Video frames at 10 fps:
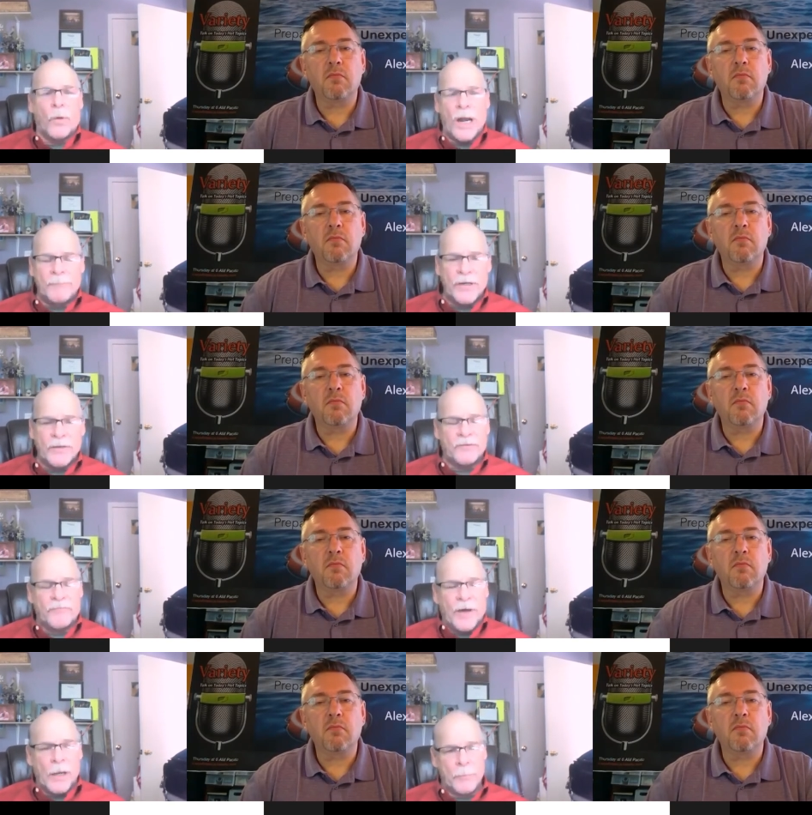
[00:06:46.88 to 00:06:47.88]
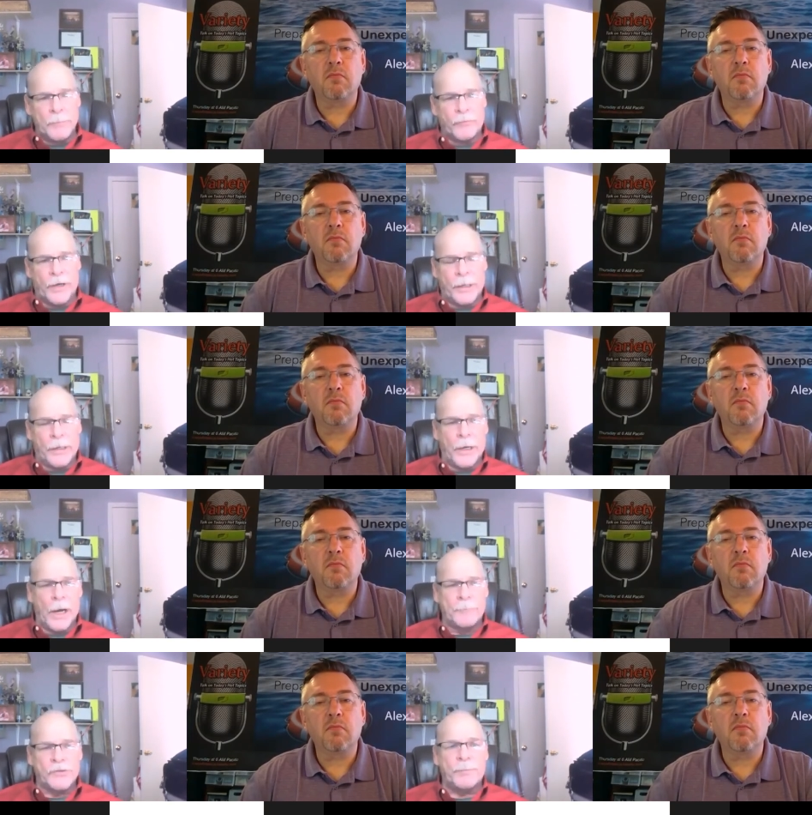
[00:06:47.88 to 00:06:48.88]
Speaker 1: quite a bit of development, bringing it
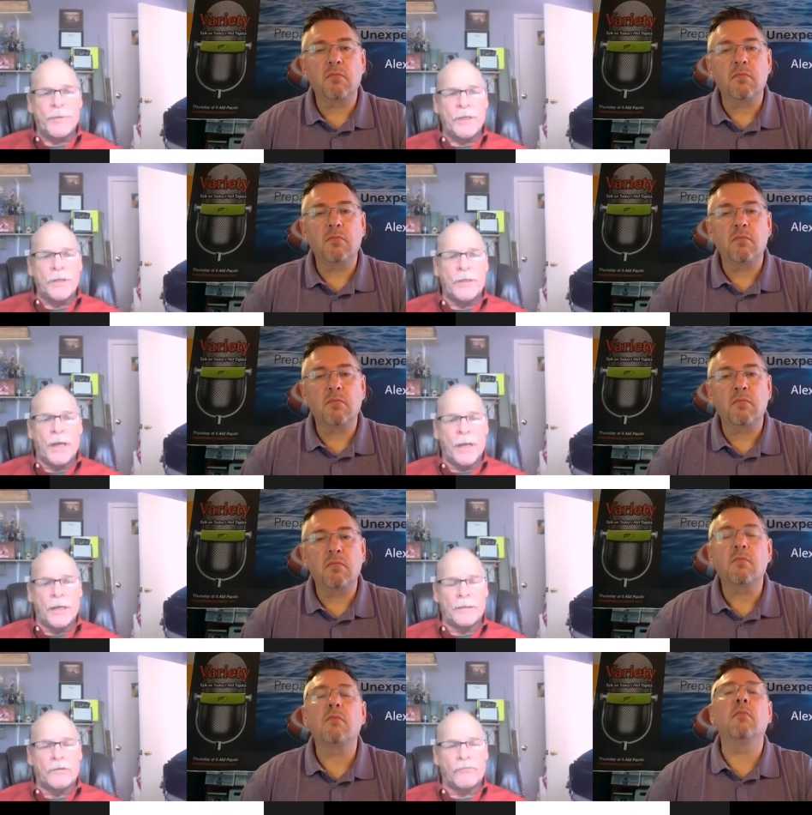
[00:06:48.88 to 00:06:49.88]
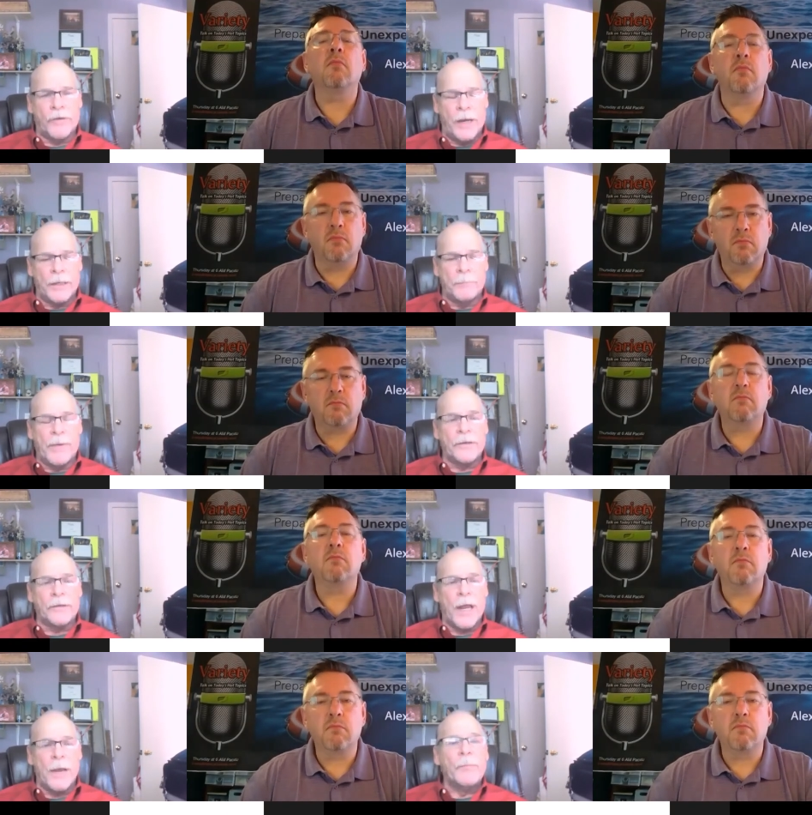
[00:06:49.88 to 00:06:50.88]
up to speed and mm. creating
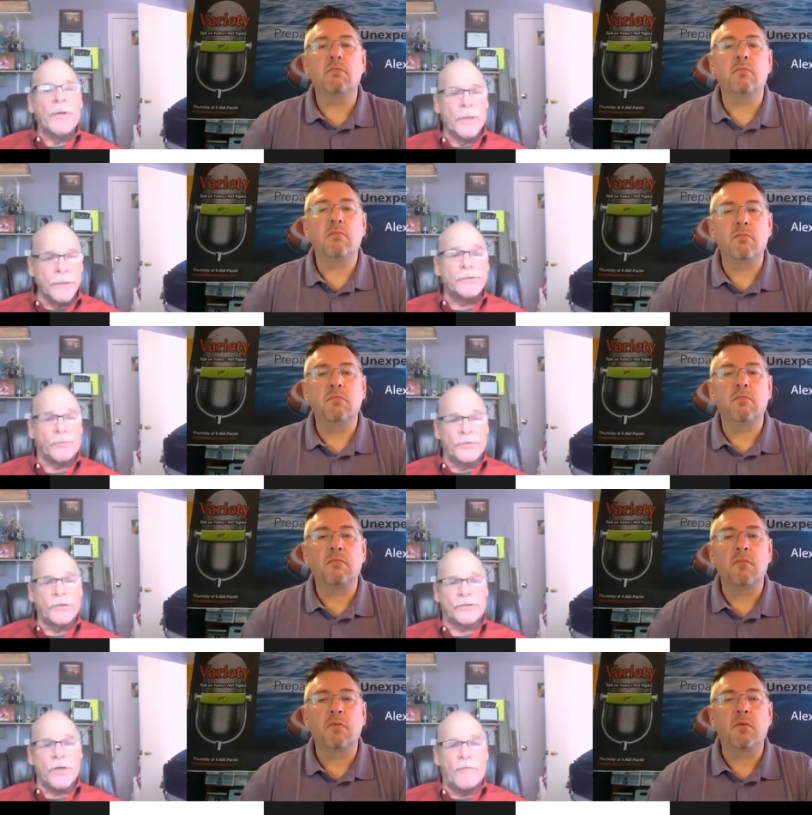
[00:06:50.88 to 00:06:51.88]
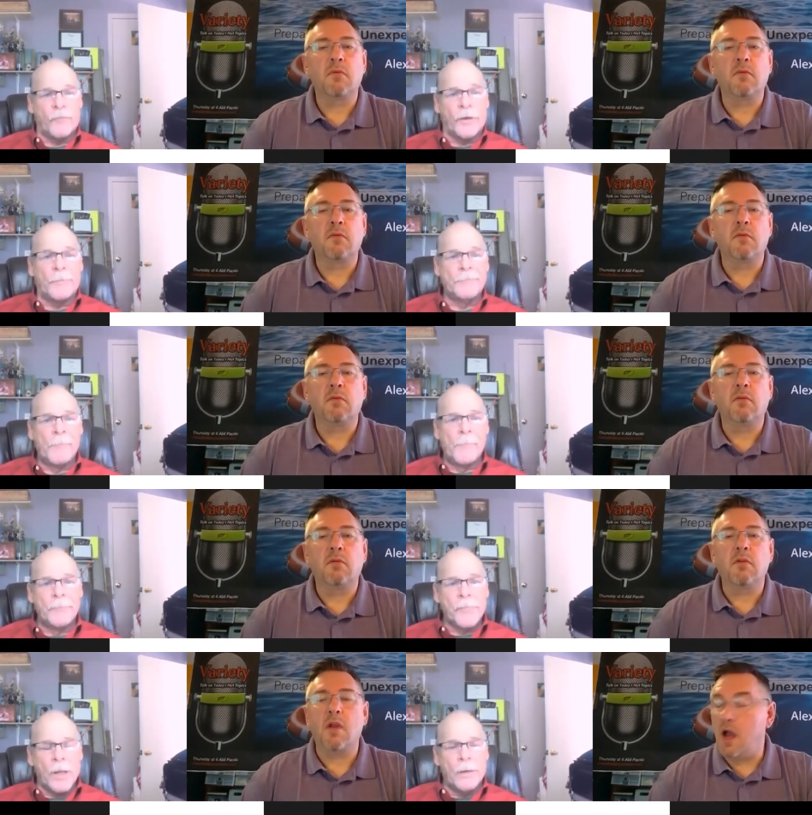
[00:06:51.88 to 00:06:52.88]
better capabilities with the software.
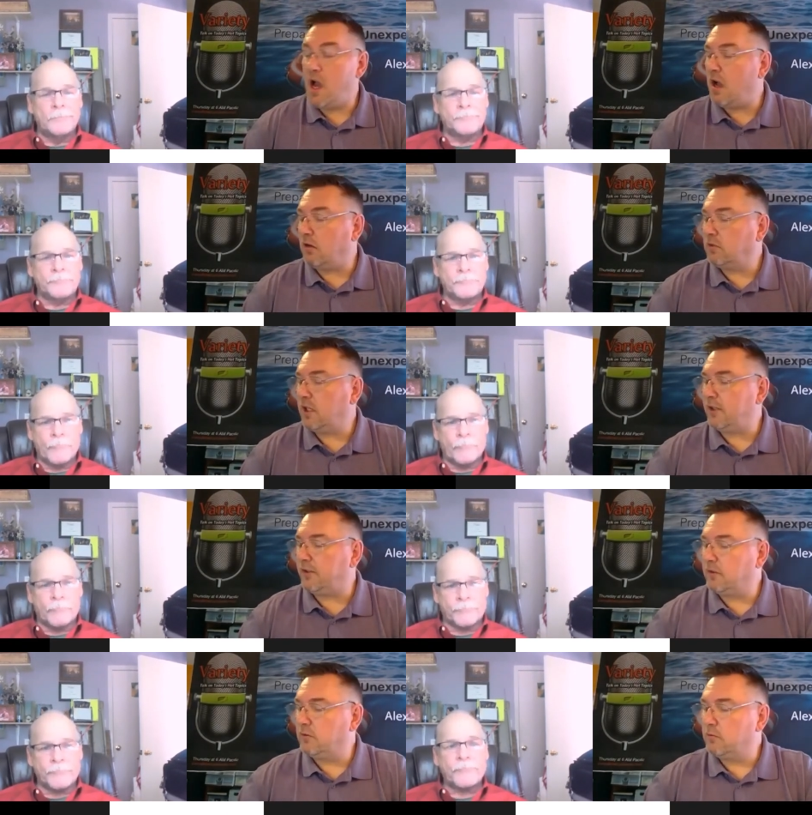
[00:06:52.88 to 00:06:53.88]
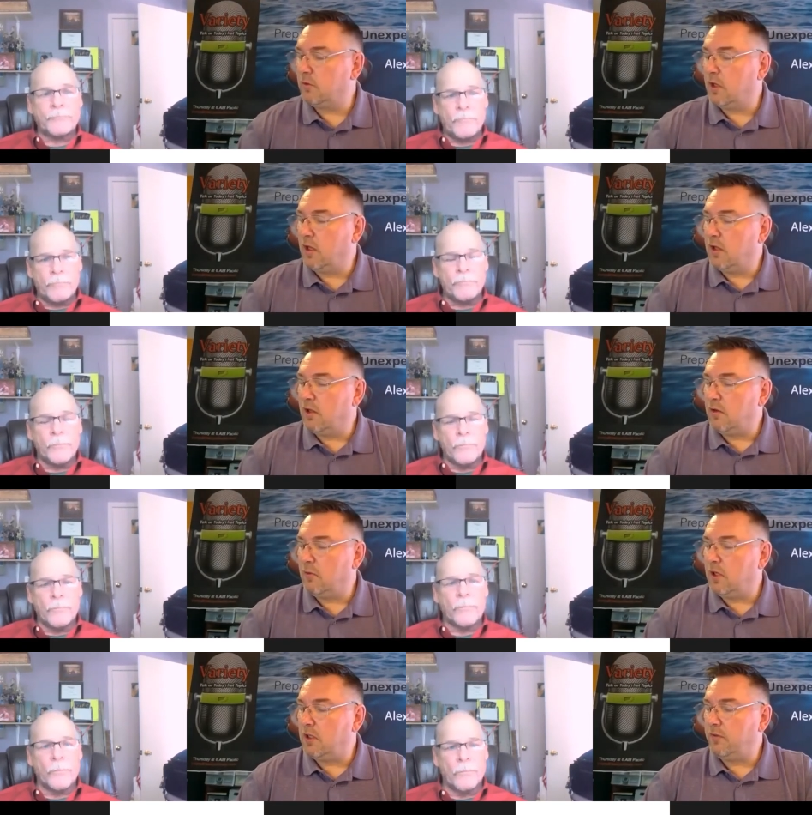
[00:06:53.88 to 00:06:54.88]
Speaker 2: Ah, nice.
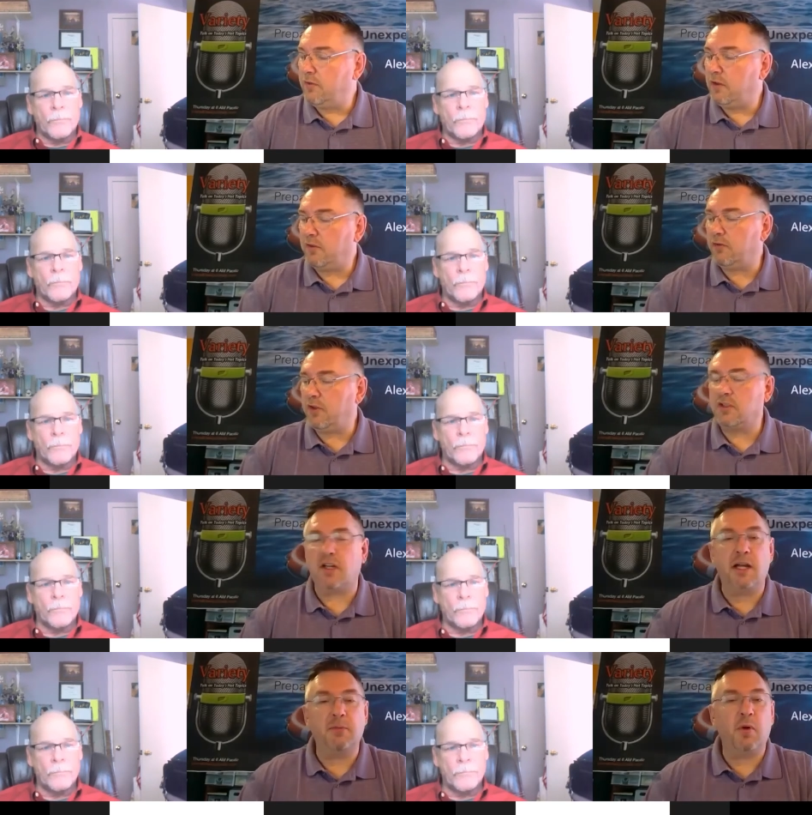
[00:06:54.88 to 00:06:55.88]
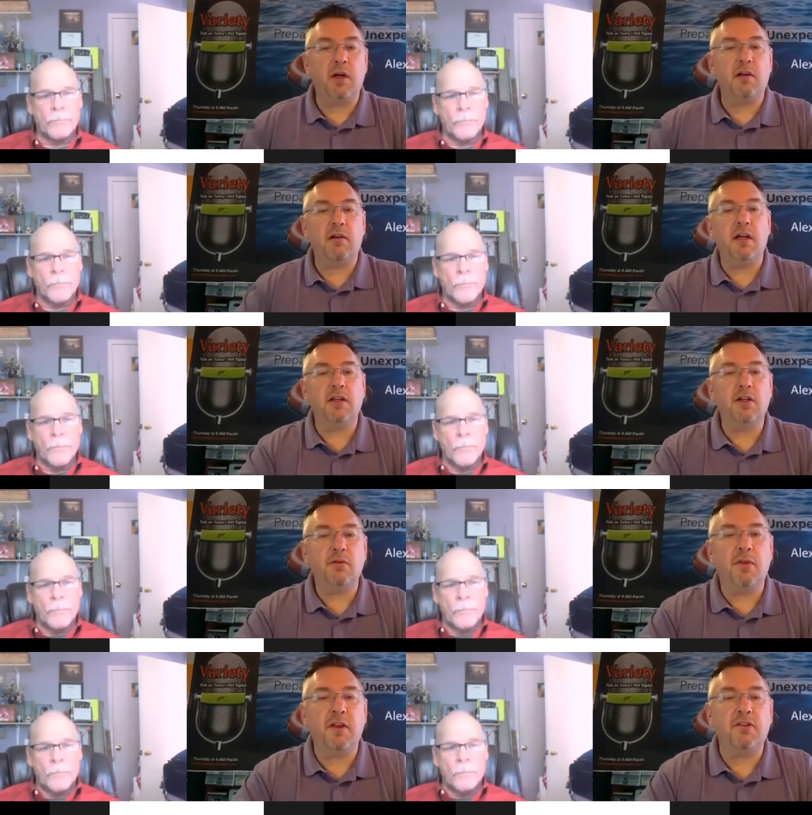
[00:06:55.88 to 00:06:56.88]
Well, if there's ever a time where uh, you
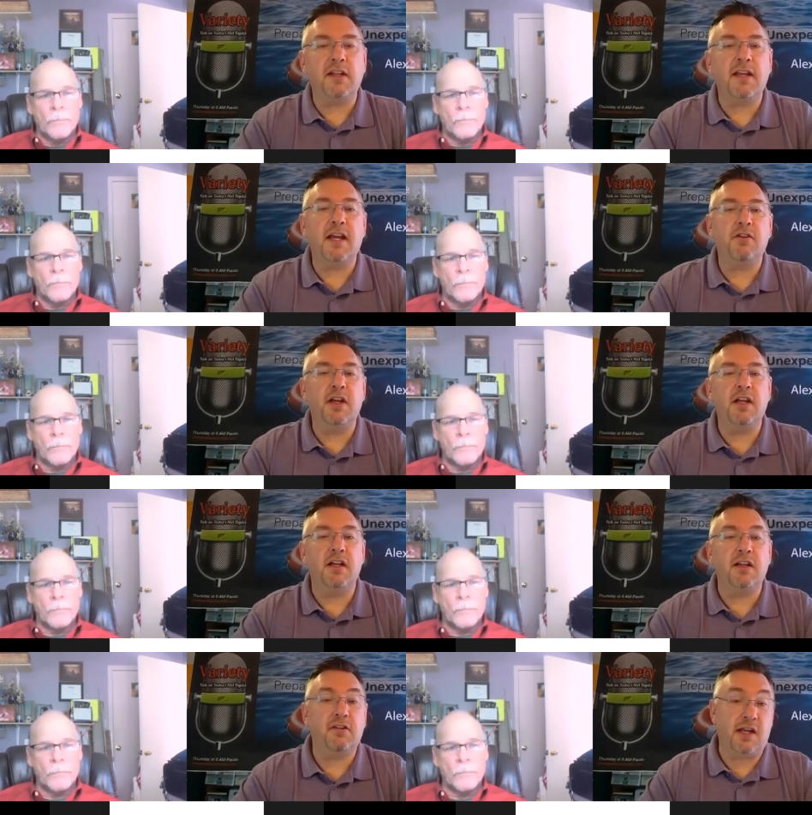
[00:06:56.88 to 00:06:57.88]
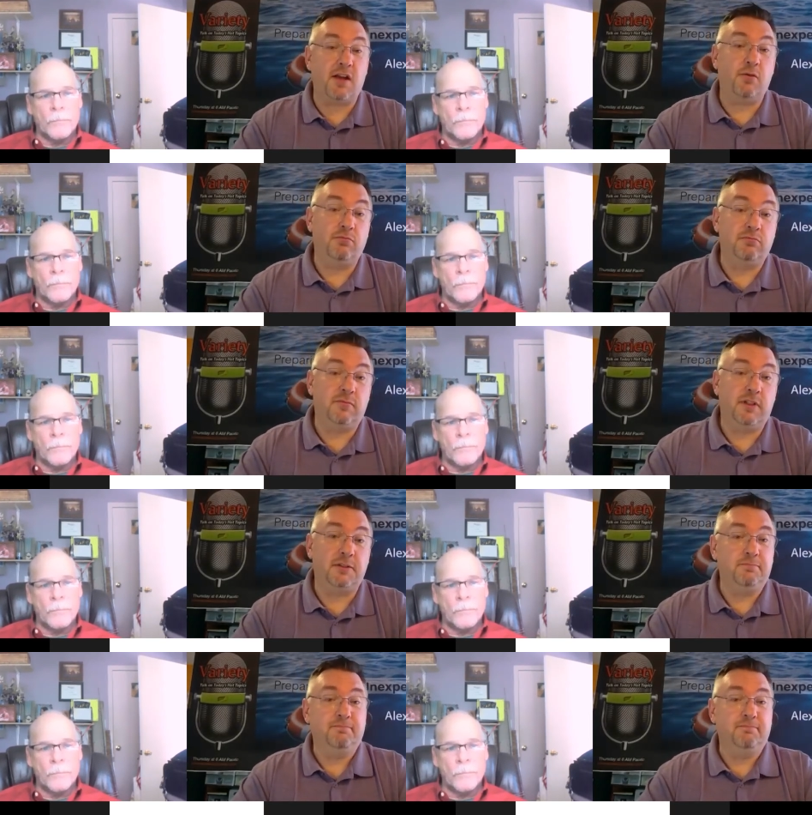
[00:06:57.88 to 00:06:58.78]
know things like that are needed, it's now, right?